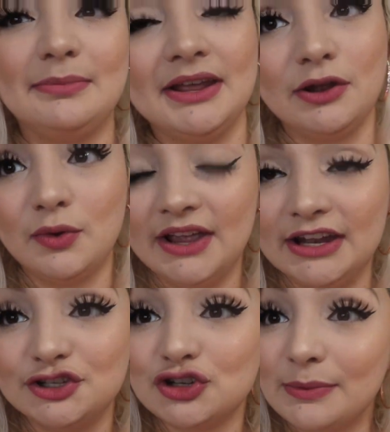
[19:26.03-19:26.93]
I'm gonna go
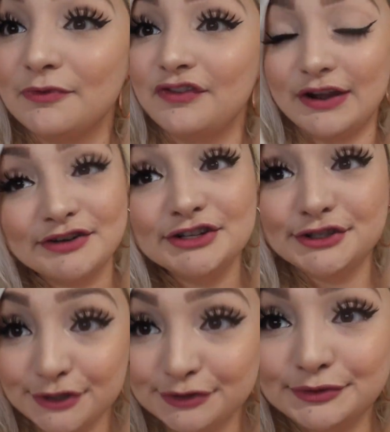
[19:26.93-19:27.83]
ahead and drop very
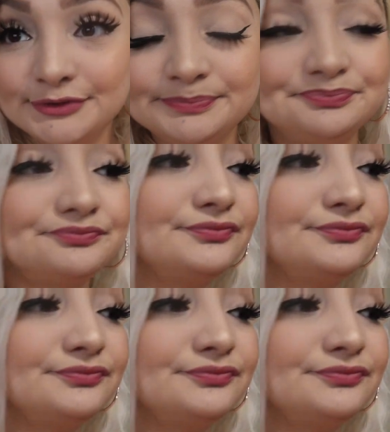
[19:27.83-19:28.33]
soon